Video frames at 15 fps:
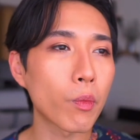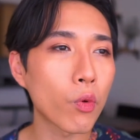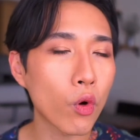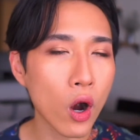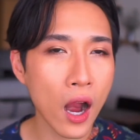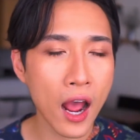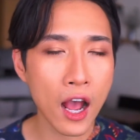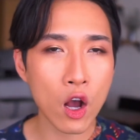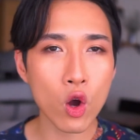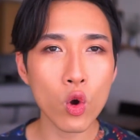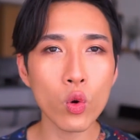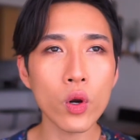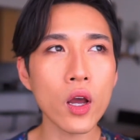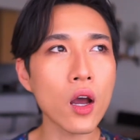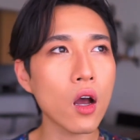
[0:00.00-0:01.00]

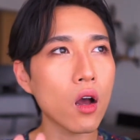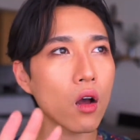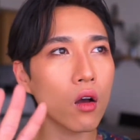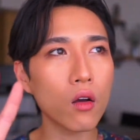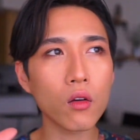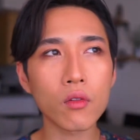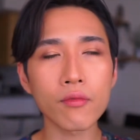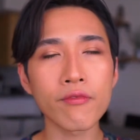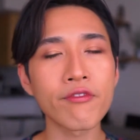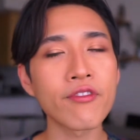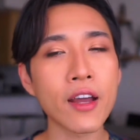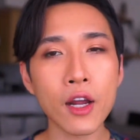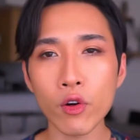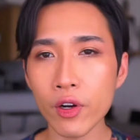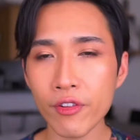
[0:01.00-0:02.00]
brown,
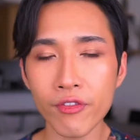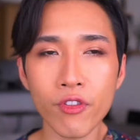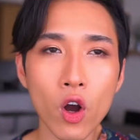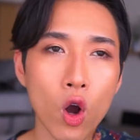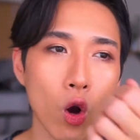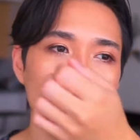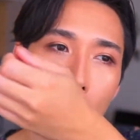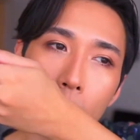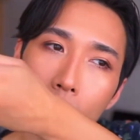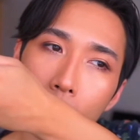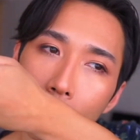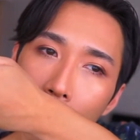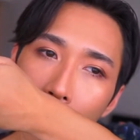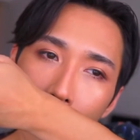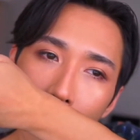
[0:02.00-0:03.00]
very fall.
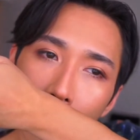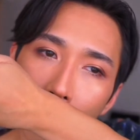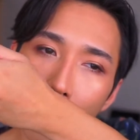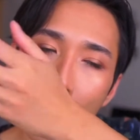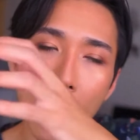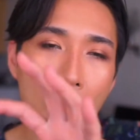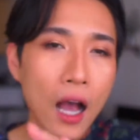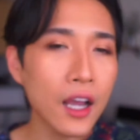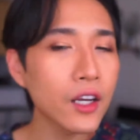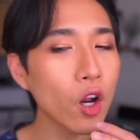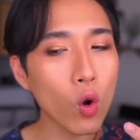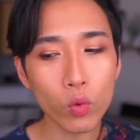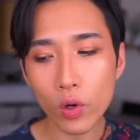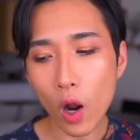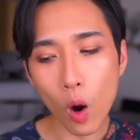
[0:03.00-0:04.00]
I
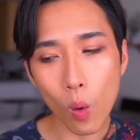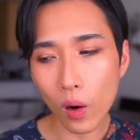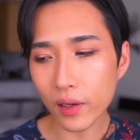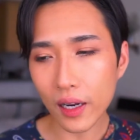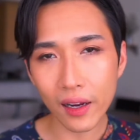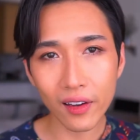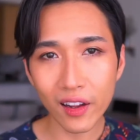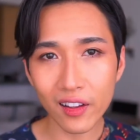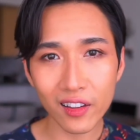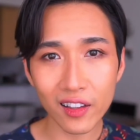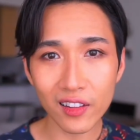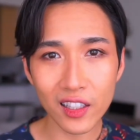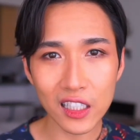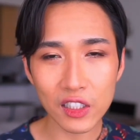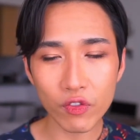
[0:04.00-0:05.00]
don't know what they did in
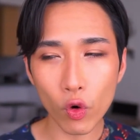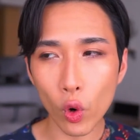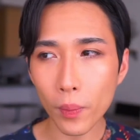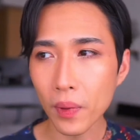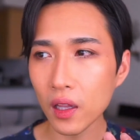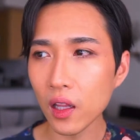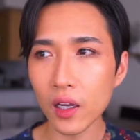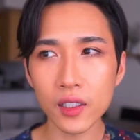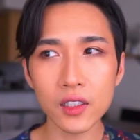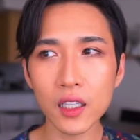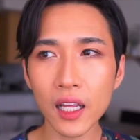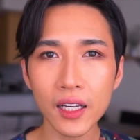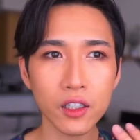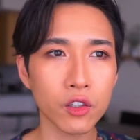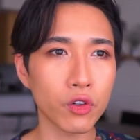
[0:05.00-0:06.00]
this formula. It
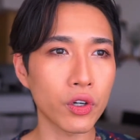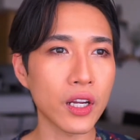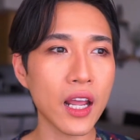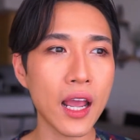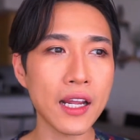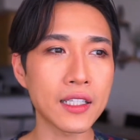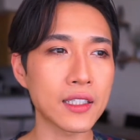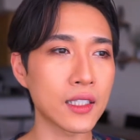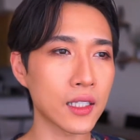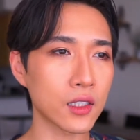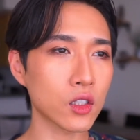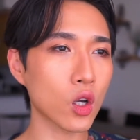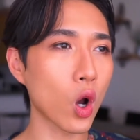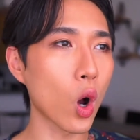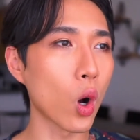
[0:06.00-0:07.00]
like creates this
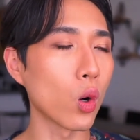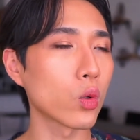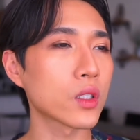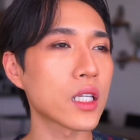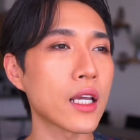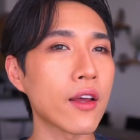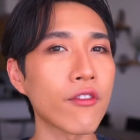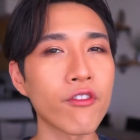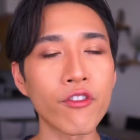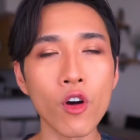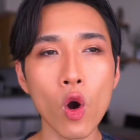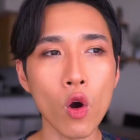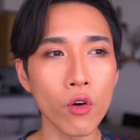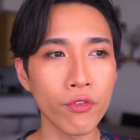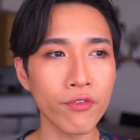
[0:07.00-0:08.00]
cozy and
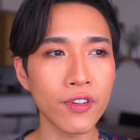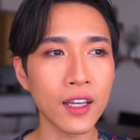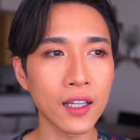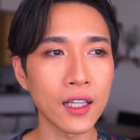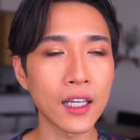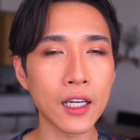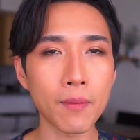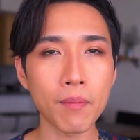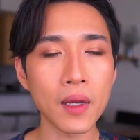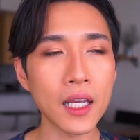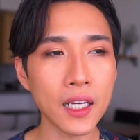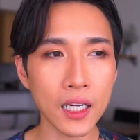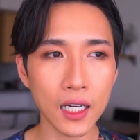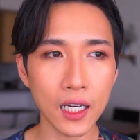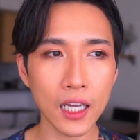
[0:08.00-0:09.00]
fall feeling
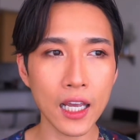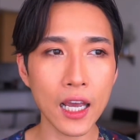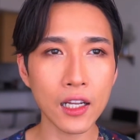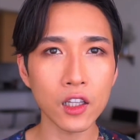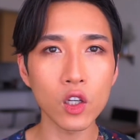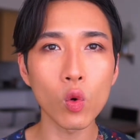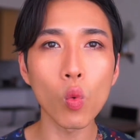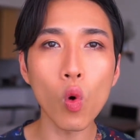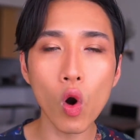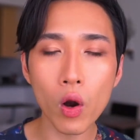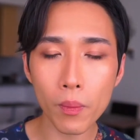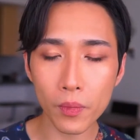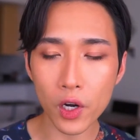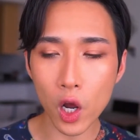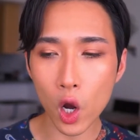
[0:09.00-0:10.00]
immediately, and the
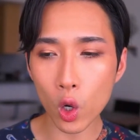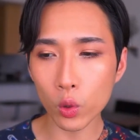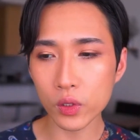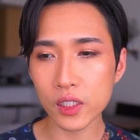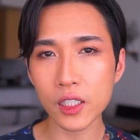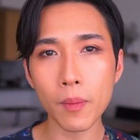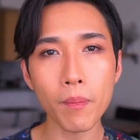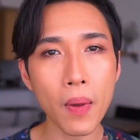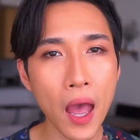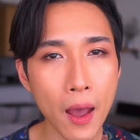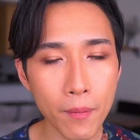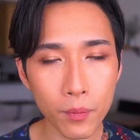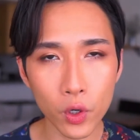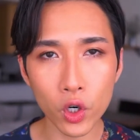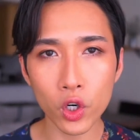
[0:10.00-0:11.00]
warm notes, the
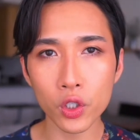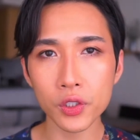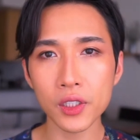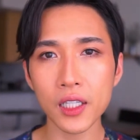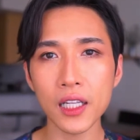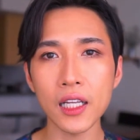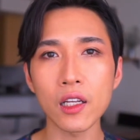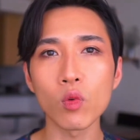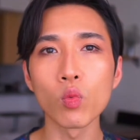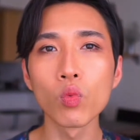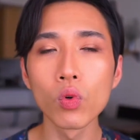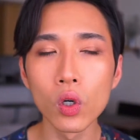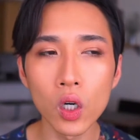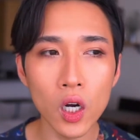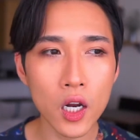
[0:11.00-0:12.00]
peppers, the
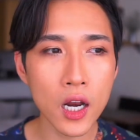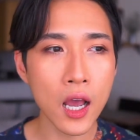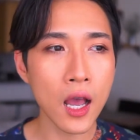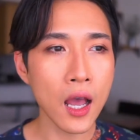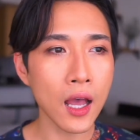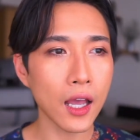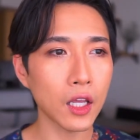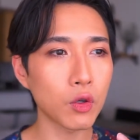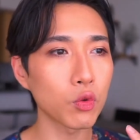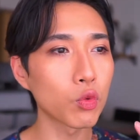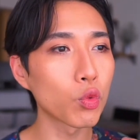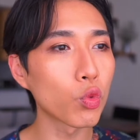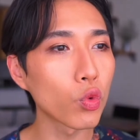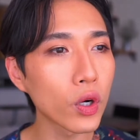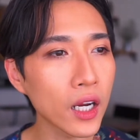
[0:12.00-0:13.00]
wood, it
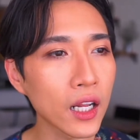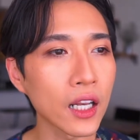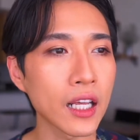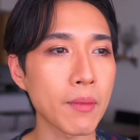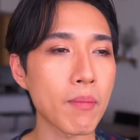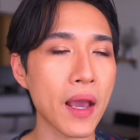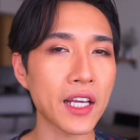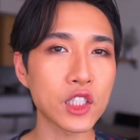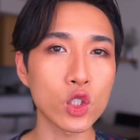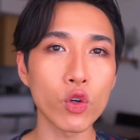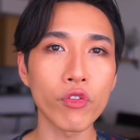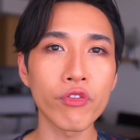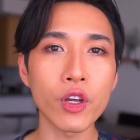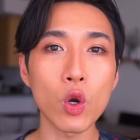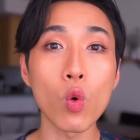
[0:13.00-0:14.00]
really makes you
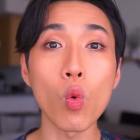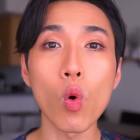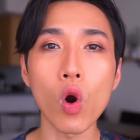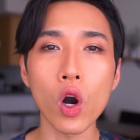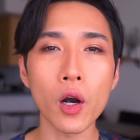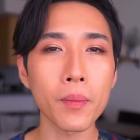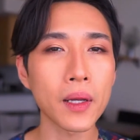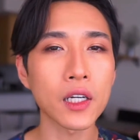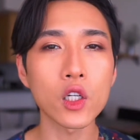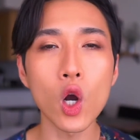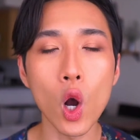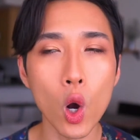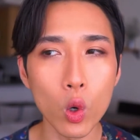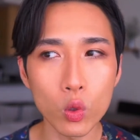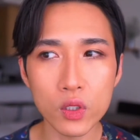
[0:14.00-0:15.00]
feel warm and
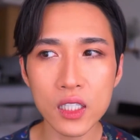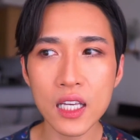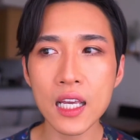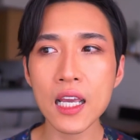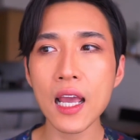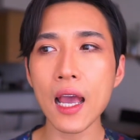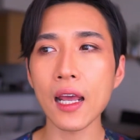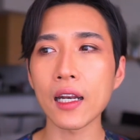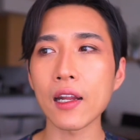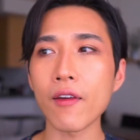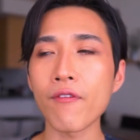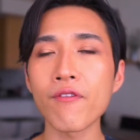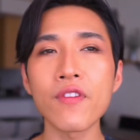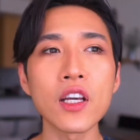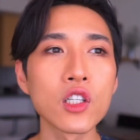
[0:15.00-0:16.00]
cozy, and
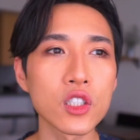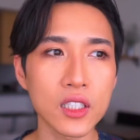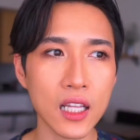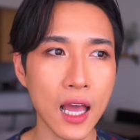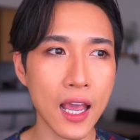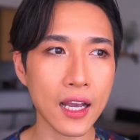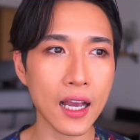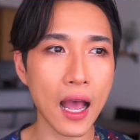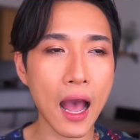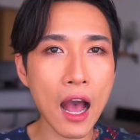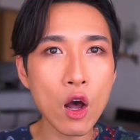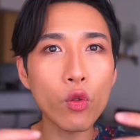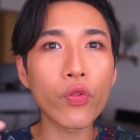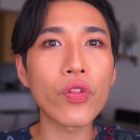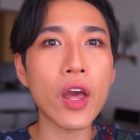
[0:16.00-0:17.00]
it feels like
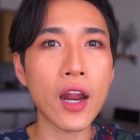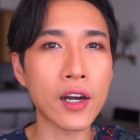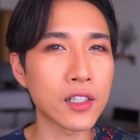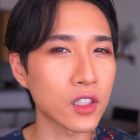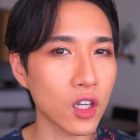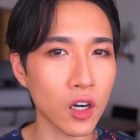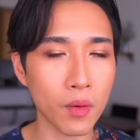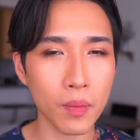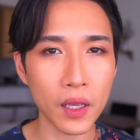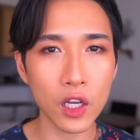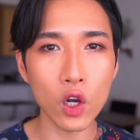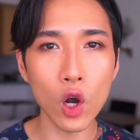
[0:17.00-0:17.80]
out there it's gonna be